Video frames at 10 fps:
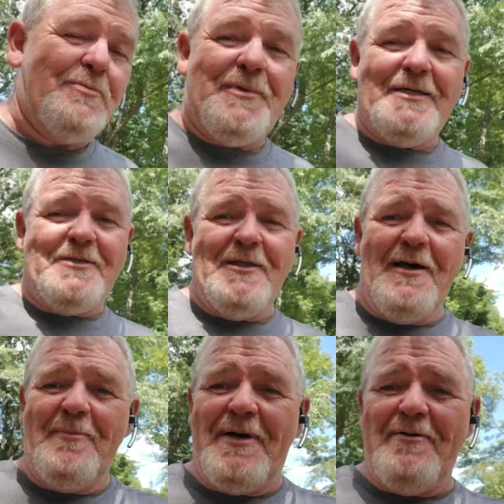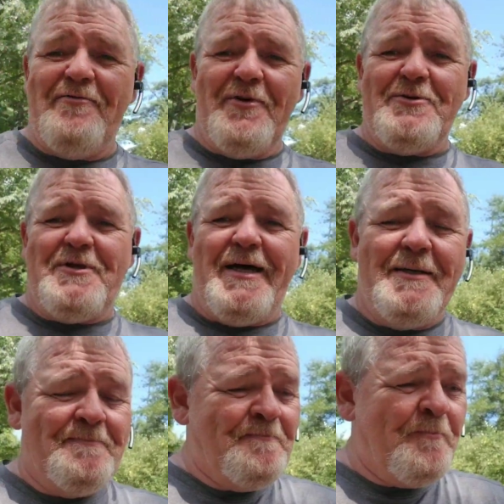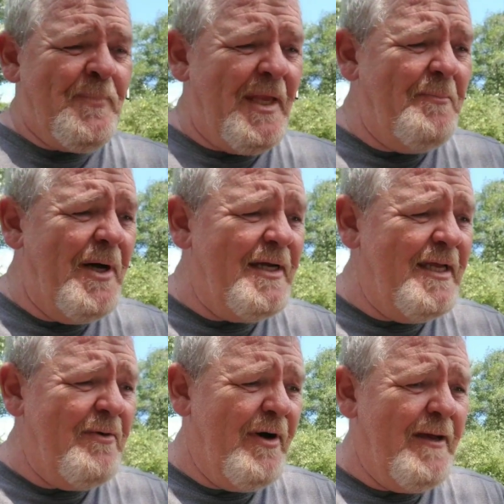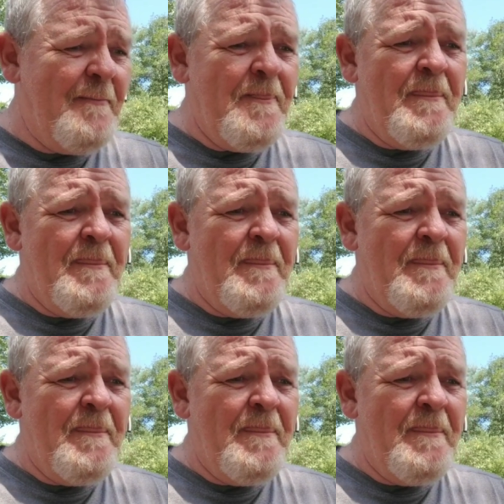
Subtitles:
Tasted a lot better the first time. But anyway,